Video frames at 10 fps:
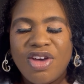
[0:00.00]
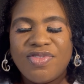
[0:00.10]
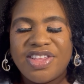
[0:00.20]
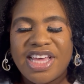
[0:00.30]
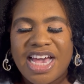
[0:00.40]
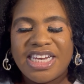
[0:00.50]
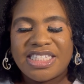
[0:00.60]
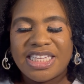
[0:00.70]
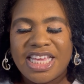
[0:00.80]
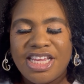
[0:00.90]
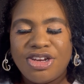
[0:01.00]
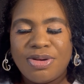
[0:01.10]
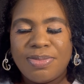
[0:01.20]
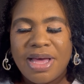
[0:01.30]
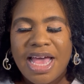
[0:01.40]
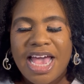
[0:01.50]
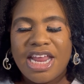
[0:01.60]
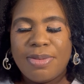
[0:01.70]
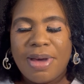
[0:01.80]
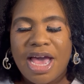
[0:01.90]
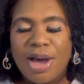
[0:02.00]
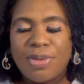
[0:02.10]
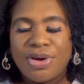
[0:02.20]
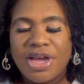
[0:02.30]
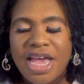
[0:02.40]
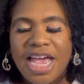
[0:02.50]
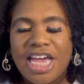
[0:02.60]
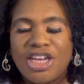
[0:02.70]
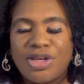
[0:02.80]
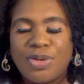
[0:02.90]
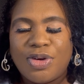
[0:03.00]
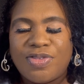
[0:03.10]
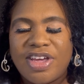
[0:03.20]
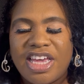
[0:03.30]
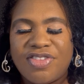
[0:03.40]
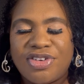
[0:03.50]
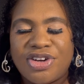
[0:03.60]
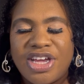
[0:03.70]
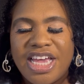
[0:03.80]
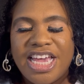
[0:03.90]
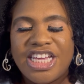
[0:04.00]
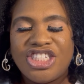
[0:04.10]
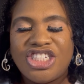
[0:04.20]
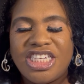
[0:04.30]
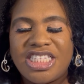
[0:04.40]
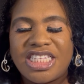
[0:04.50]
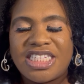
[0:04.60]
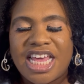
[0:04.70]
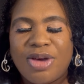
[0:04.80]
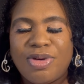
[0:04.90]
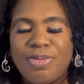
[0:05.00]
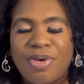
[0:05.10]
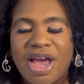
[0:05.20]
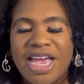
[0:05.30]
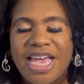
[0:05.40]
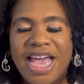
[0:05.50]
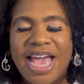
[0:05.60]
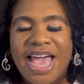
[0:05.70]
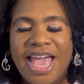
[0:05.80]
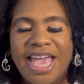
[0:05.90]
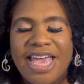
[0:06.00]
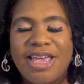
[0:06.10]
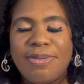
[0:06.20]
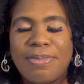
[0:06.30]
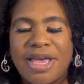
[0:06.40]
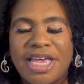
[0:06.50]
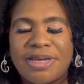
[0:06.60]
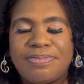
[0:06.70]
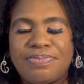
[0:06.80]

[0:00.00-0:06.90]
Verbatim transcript: For thine is the kingdom and the power and the glory forever. In Jesus' name we pray. Amen.